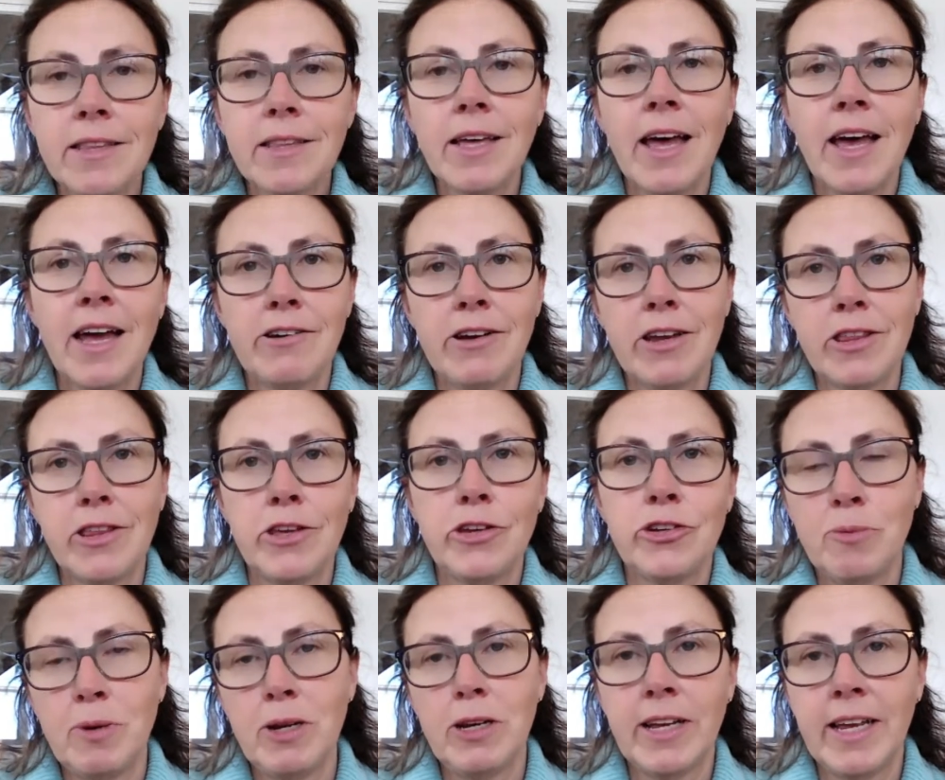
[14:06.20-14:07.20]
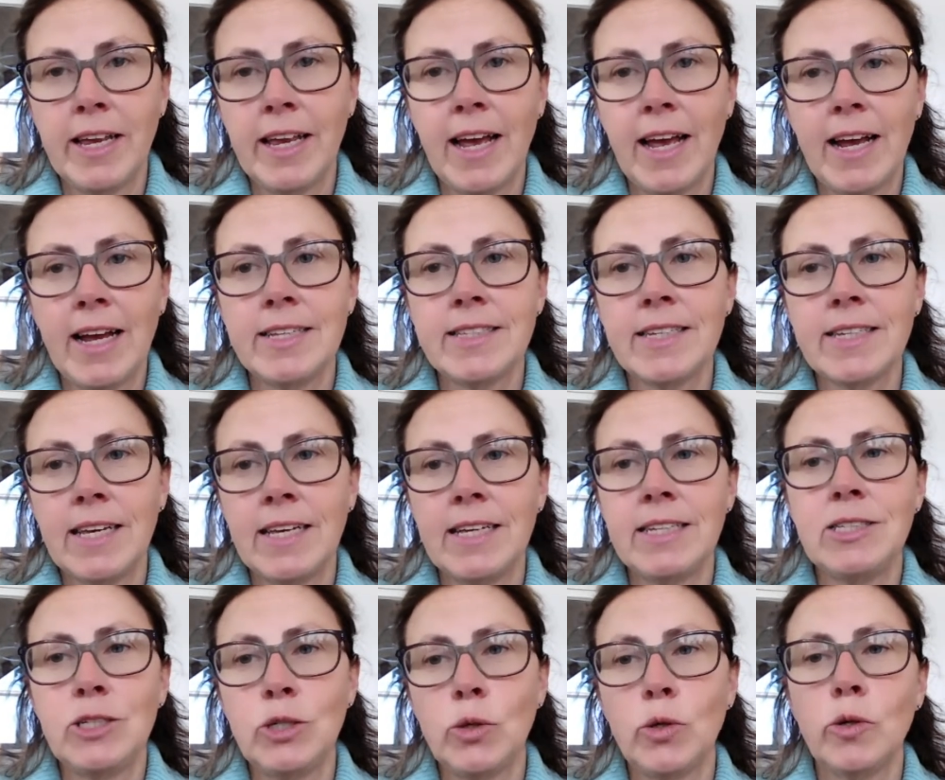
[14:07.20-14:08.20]
area that you should be looking at
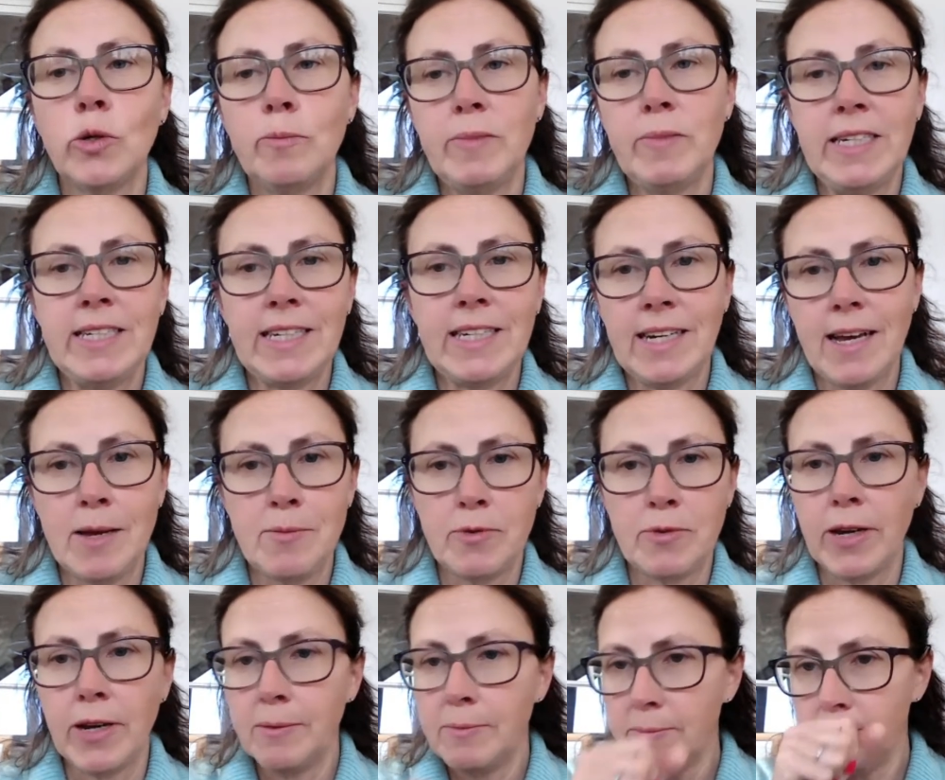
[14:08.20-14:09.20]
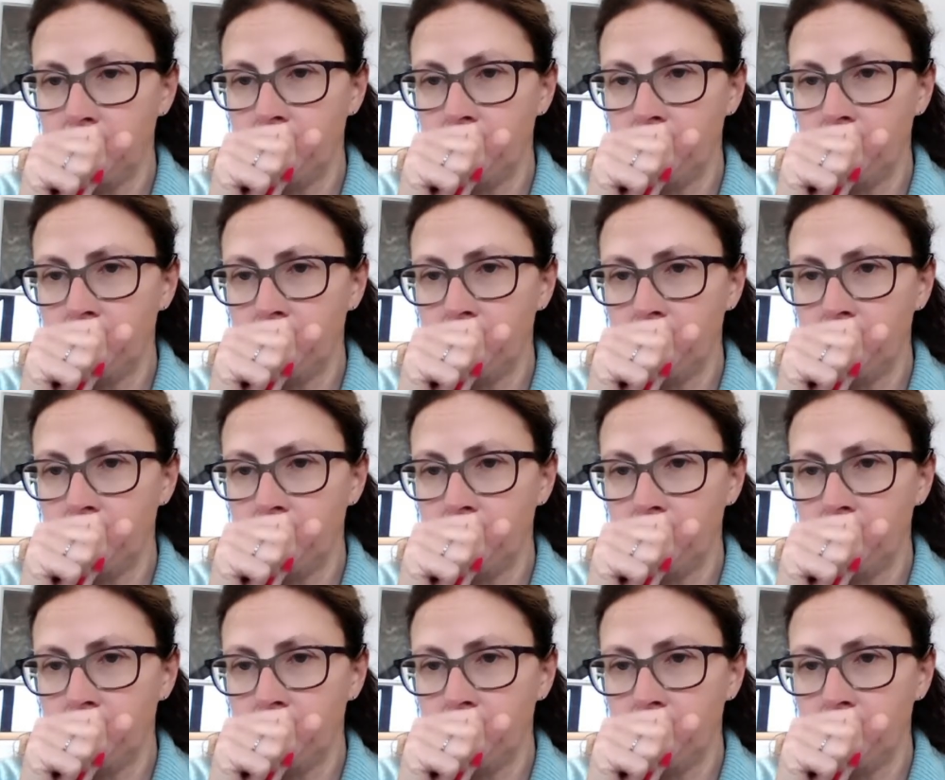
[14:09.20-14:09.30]
is your media library.